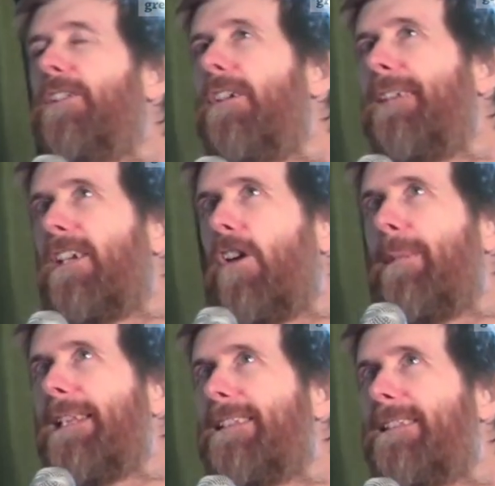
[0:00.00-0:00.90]
Do you have any
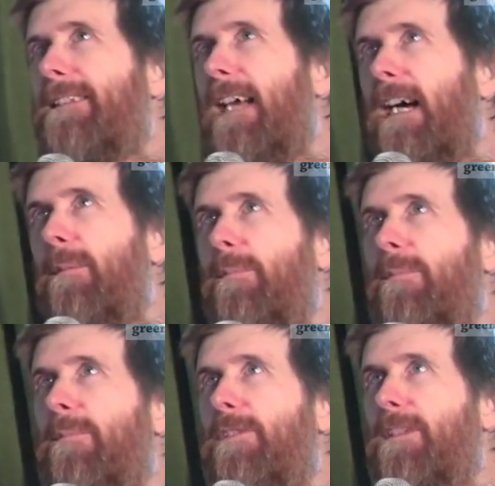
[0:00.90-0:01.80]
comments
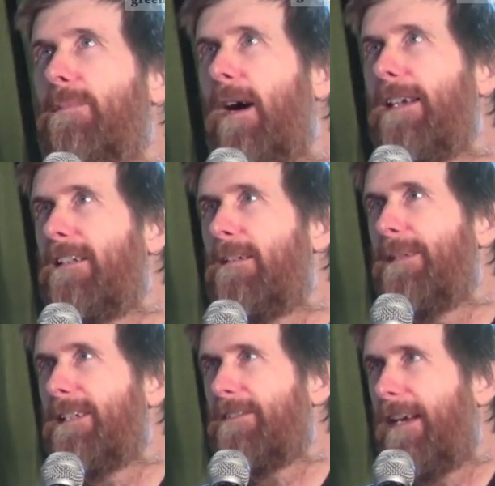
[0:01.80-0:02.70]
um, to the Biden
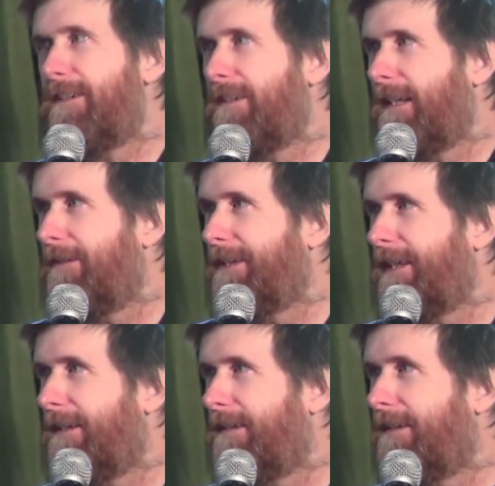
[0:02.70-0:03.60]
administration, given
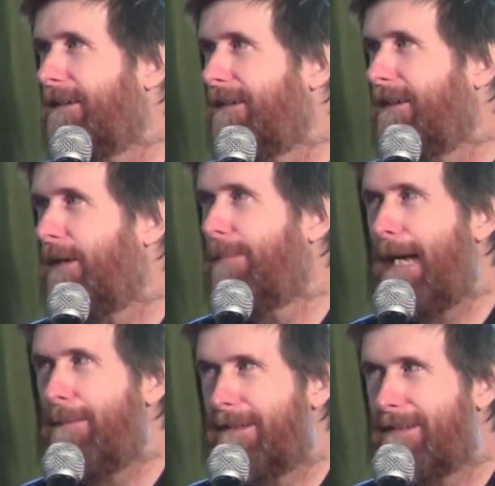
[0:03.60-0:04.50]
that
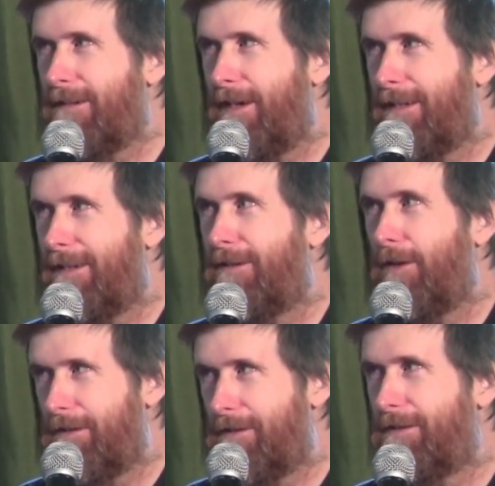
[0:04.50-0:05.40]
Obama decided
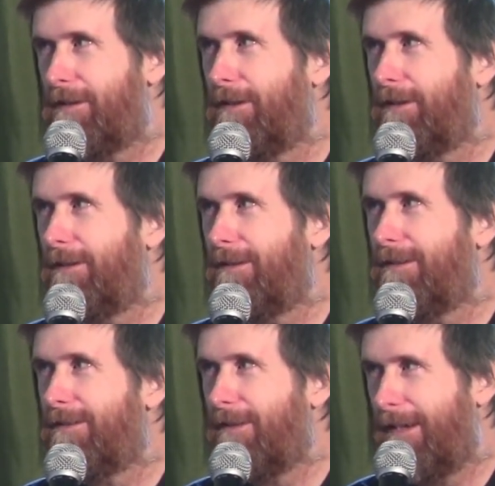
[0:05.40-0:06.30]
not to
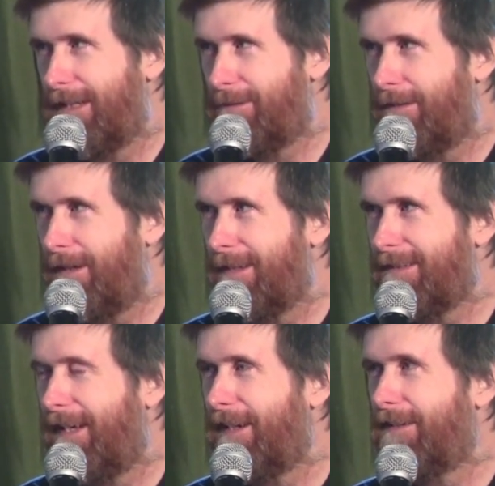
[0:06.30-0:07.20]
try and extradite
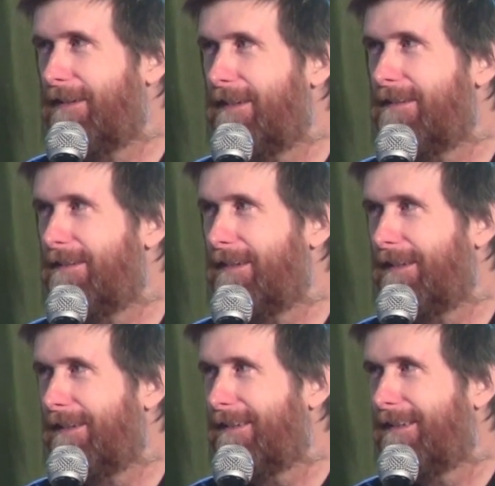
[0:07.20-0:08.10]
Assange, and this is
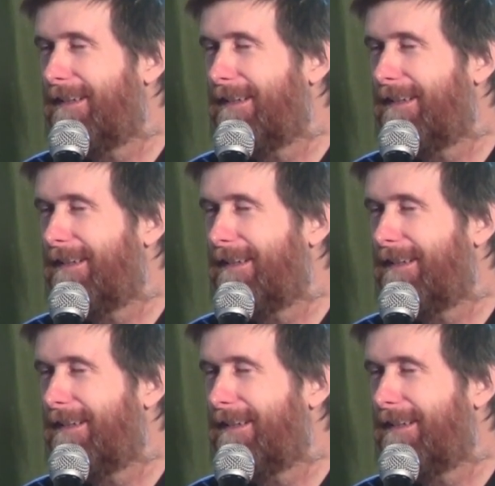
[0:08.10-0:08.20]
a